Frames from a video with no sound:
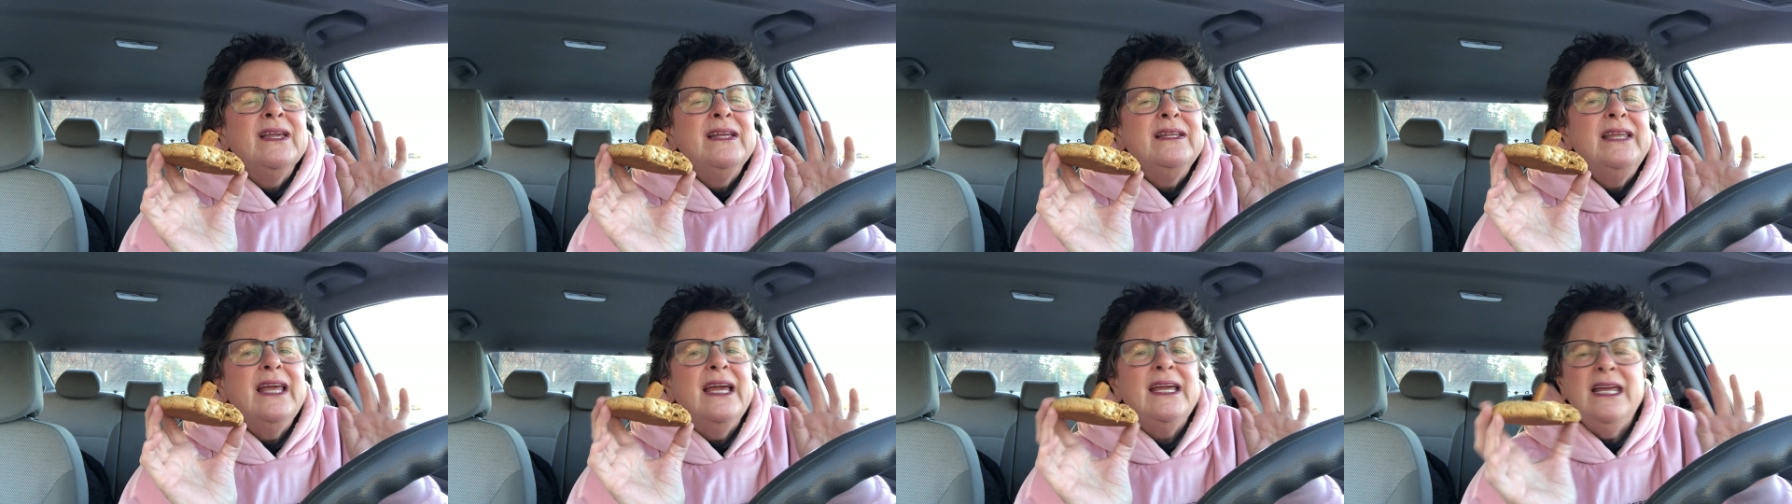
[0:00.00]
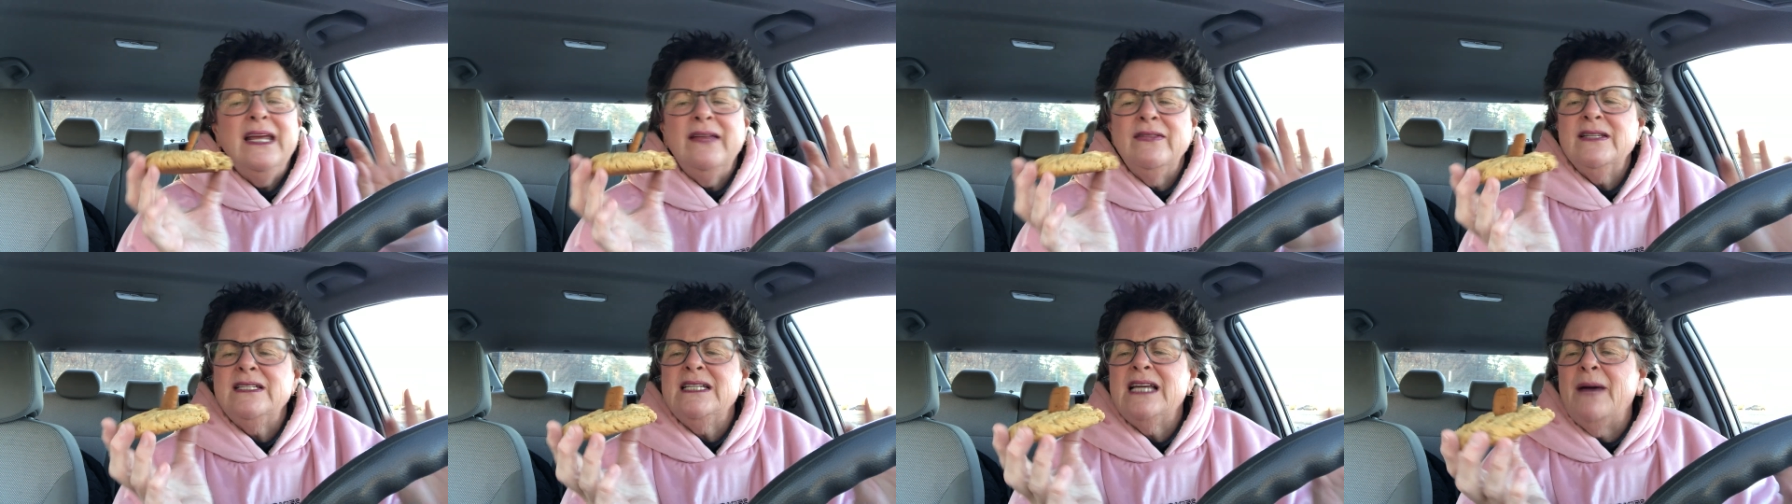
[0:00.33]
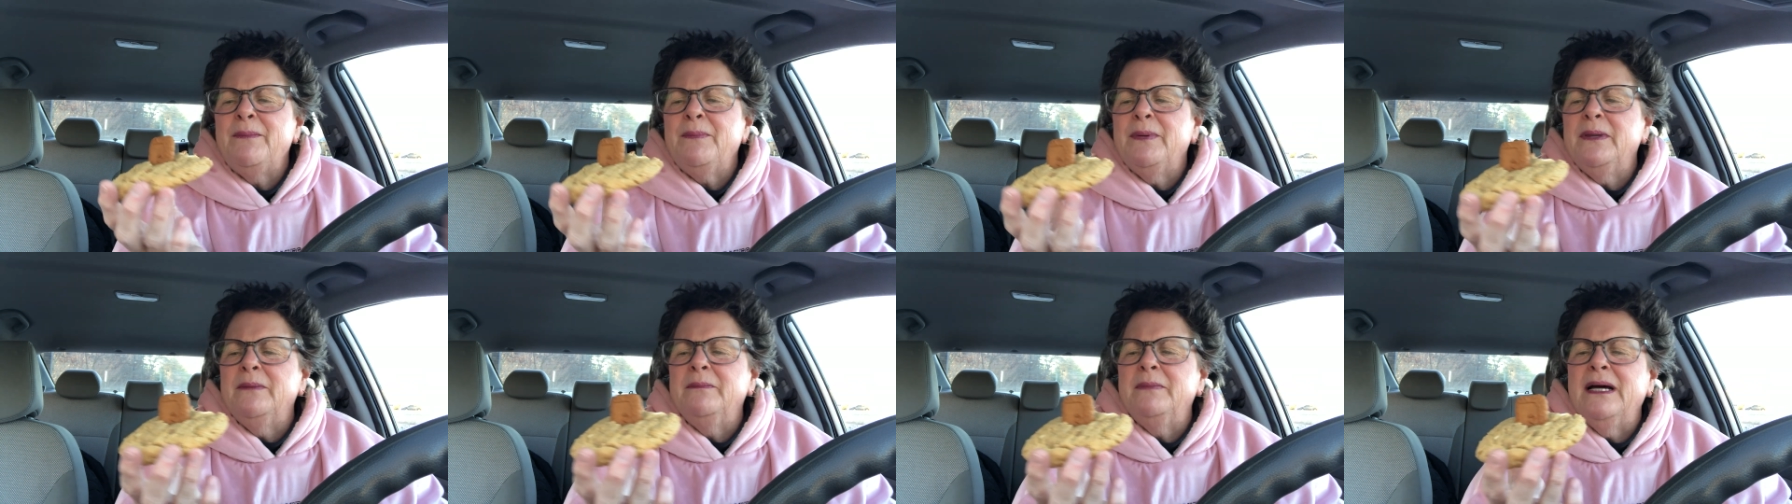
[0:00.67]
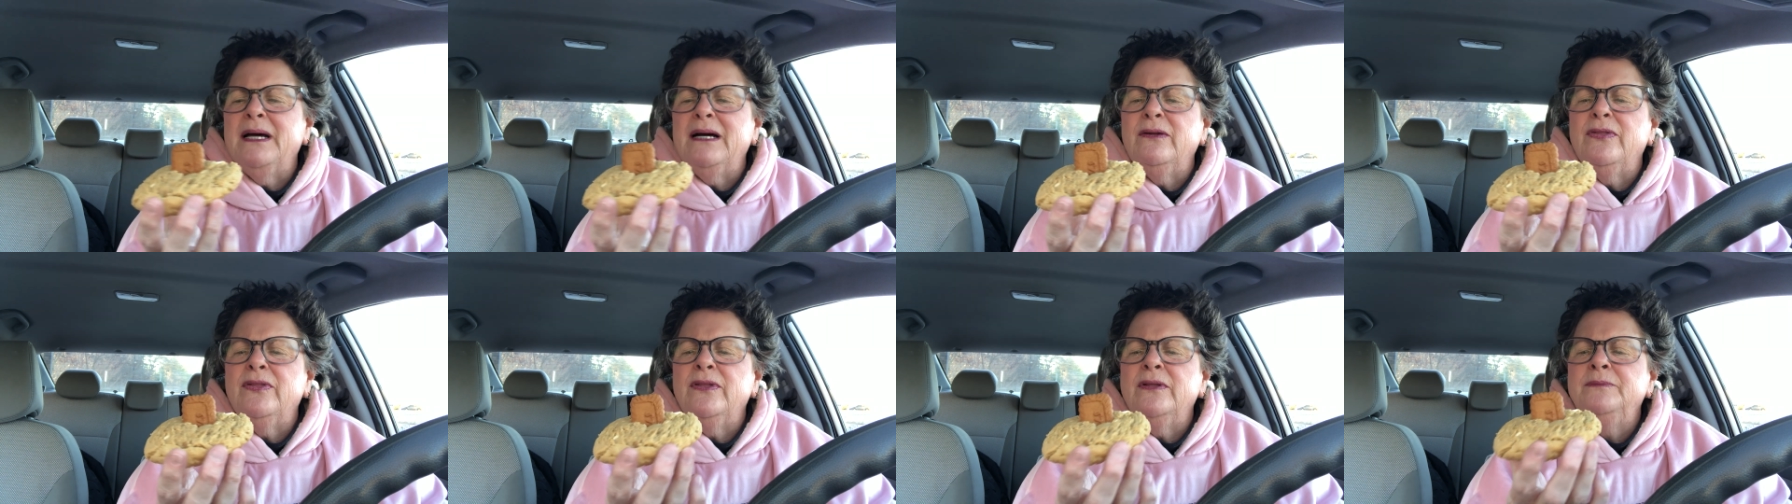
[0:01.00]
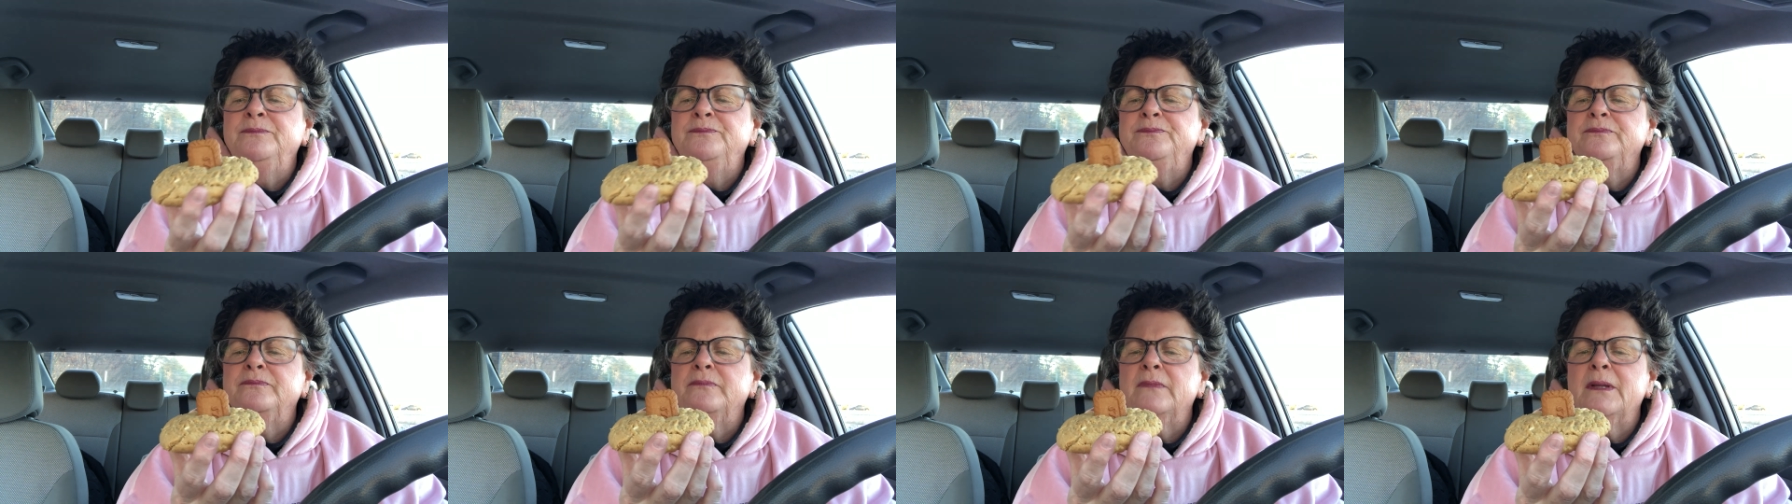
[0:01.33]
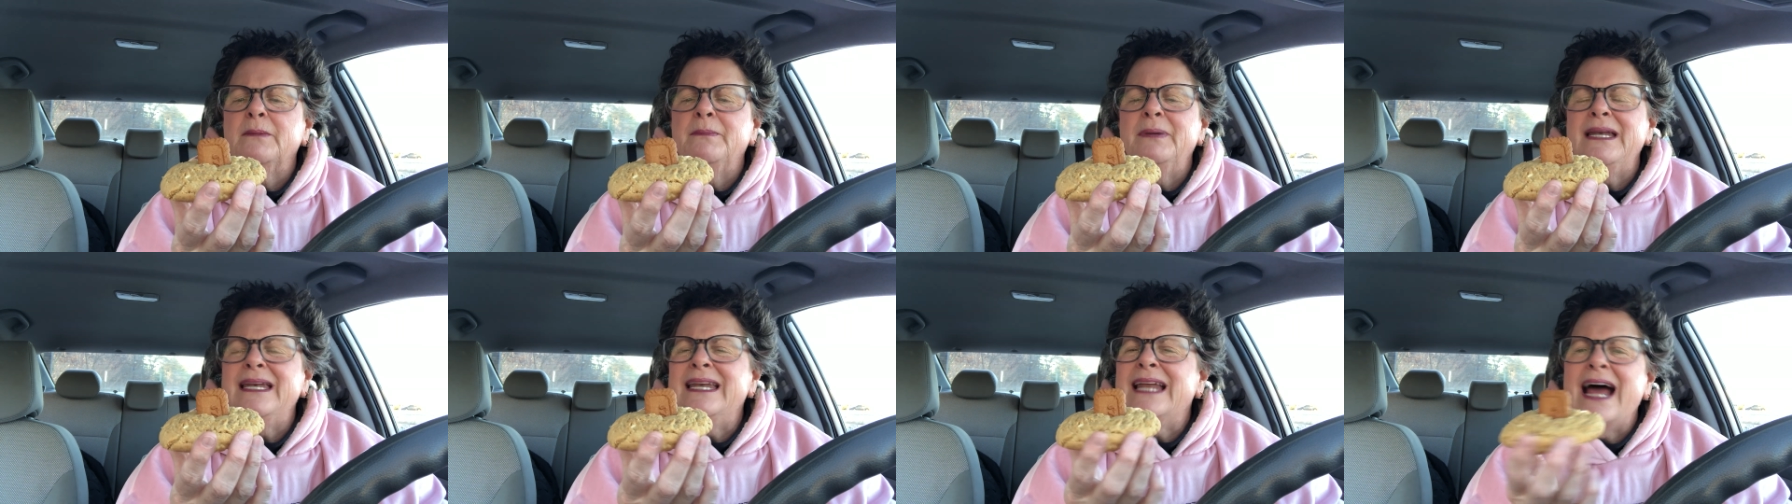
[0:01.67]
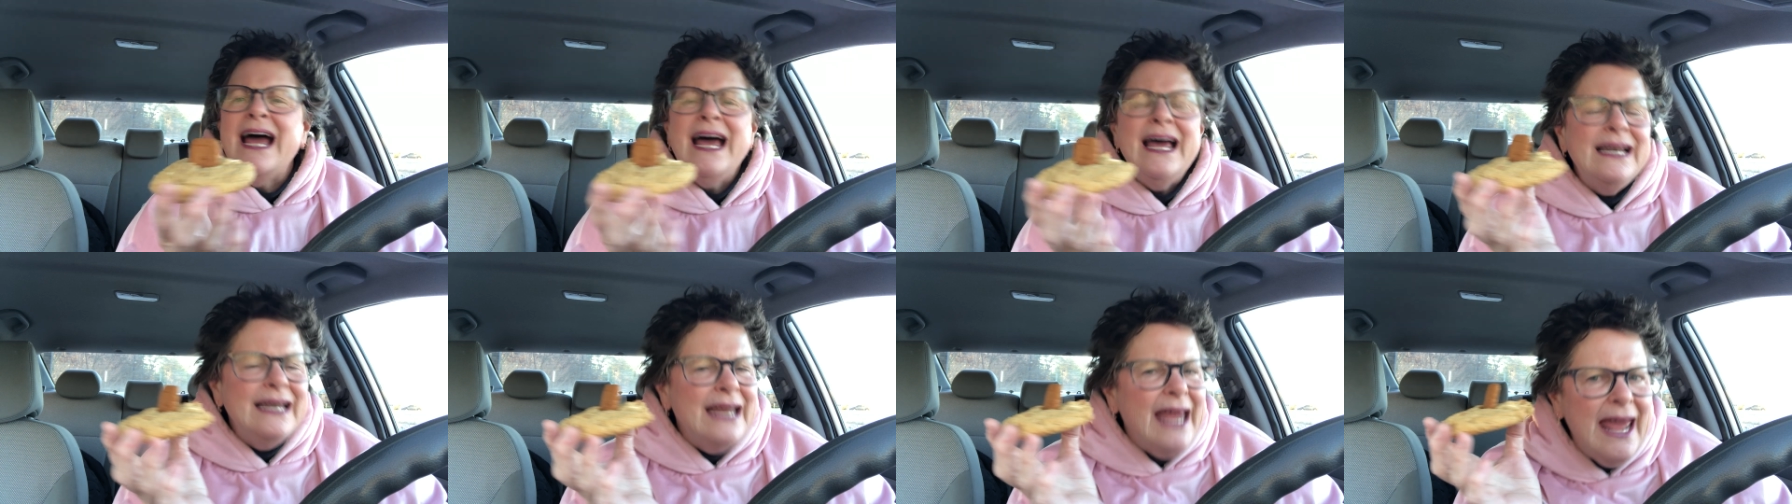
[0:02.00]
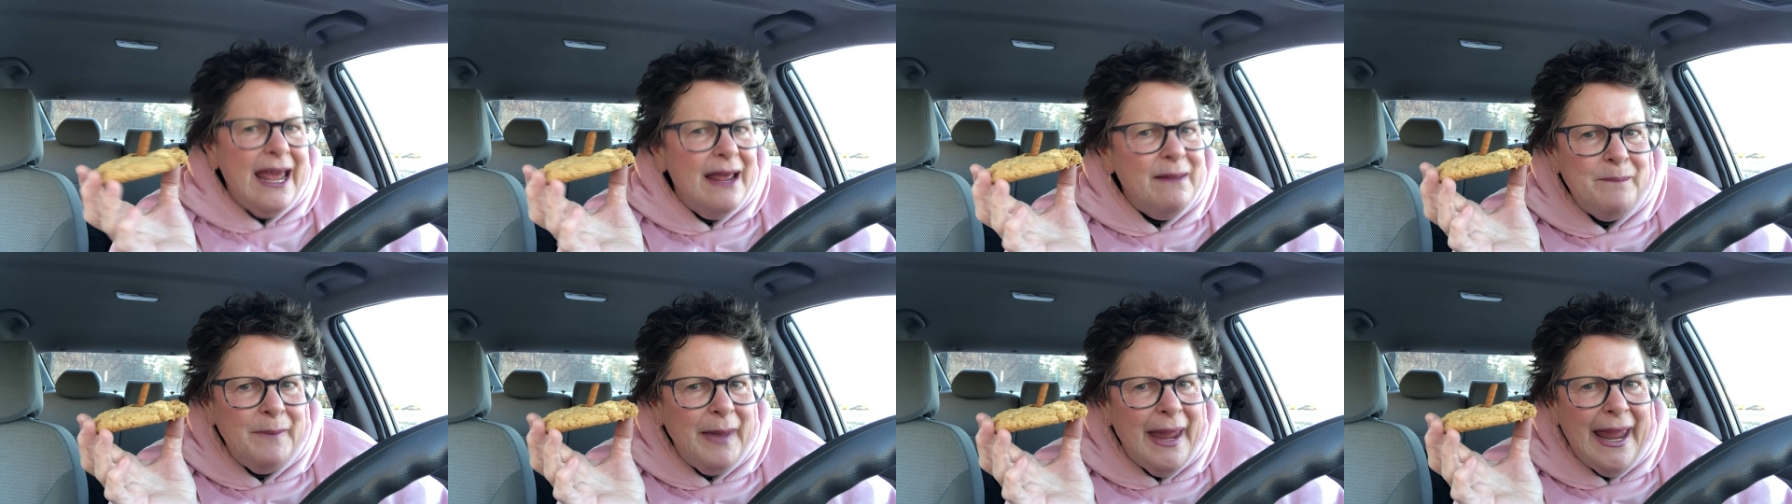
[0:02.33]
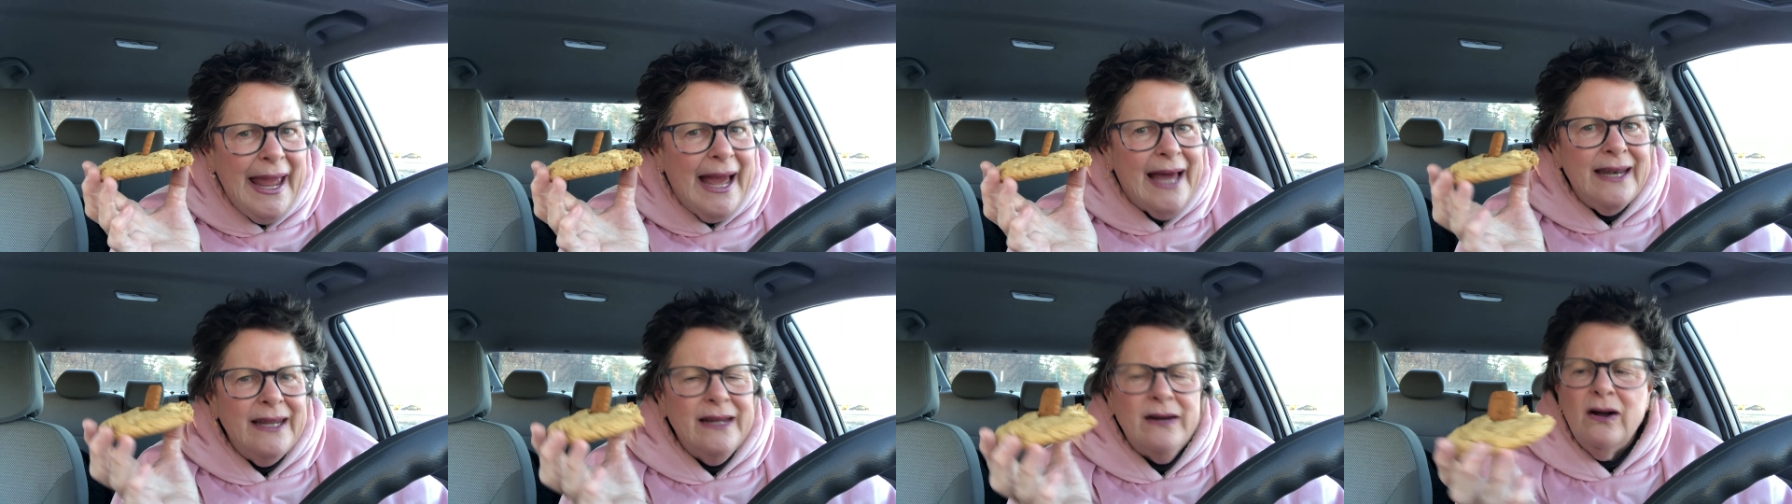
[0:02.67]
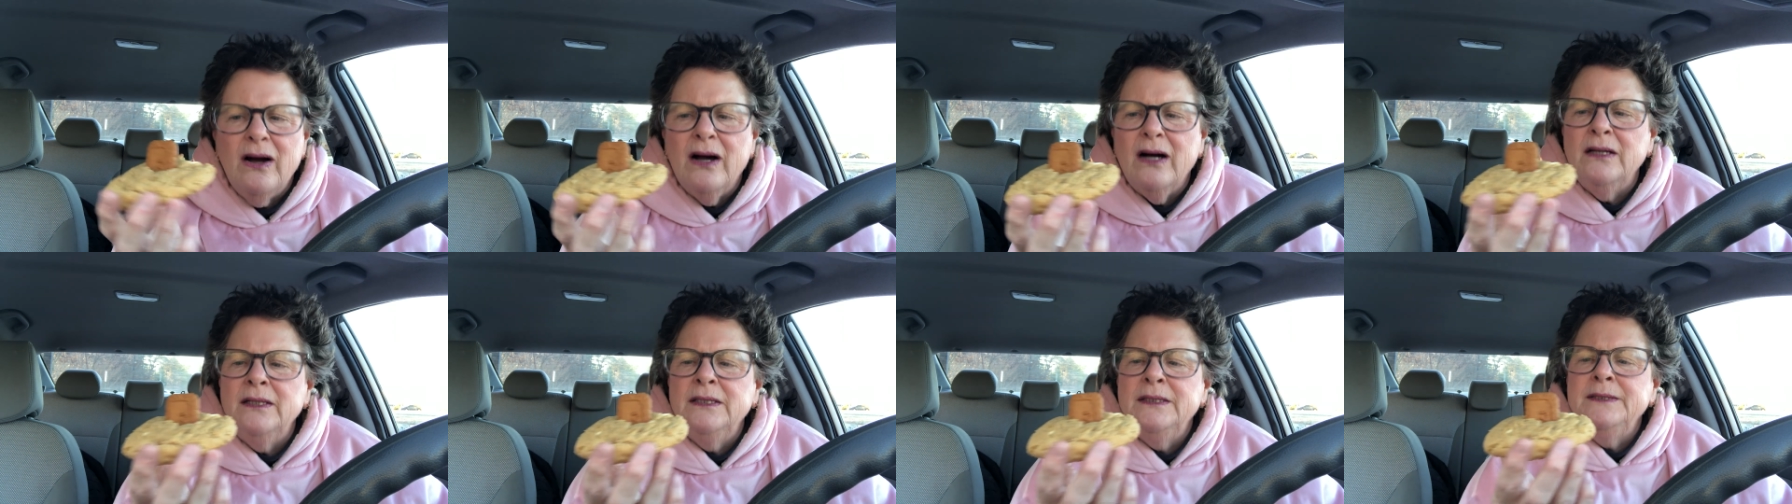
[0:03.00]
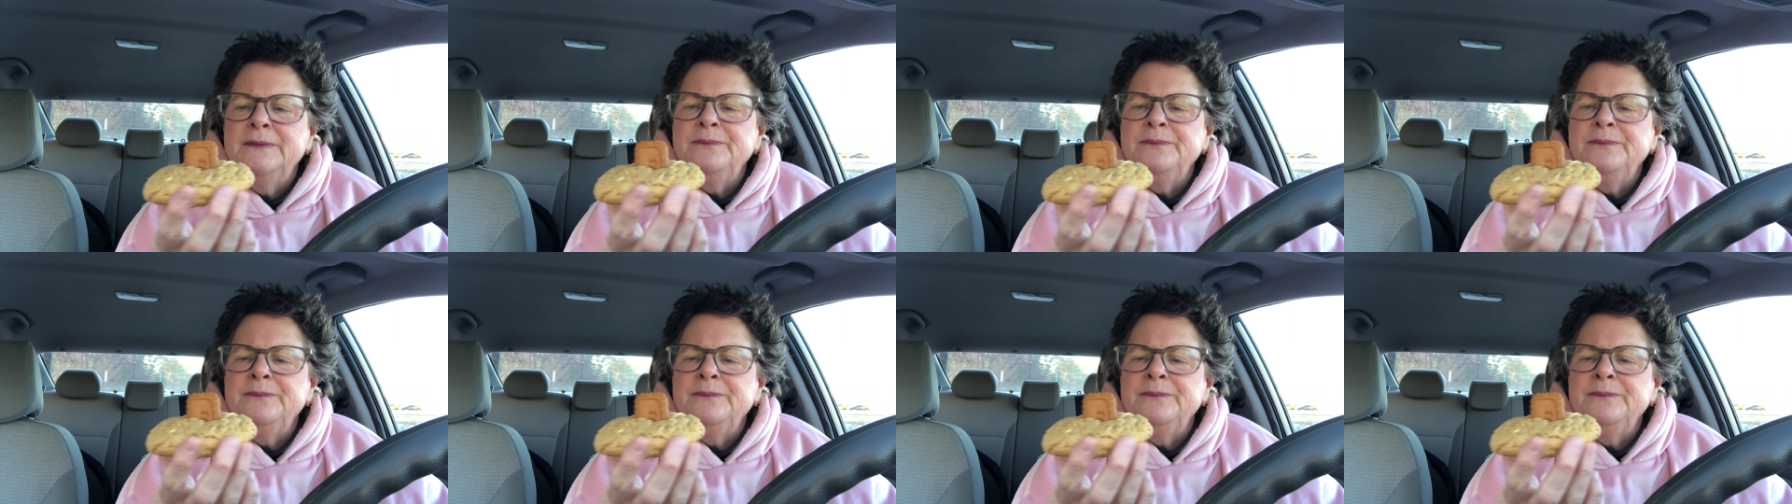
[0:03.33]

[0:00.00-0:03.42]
tacky on the top of the mouth, but not bad at all.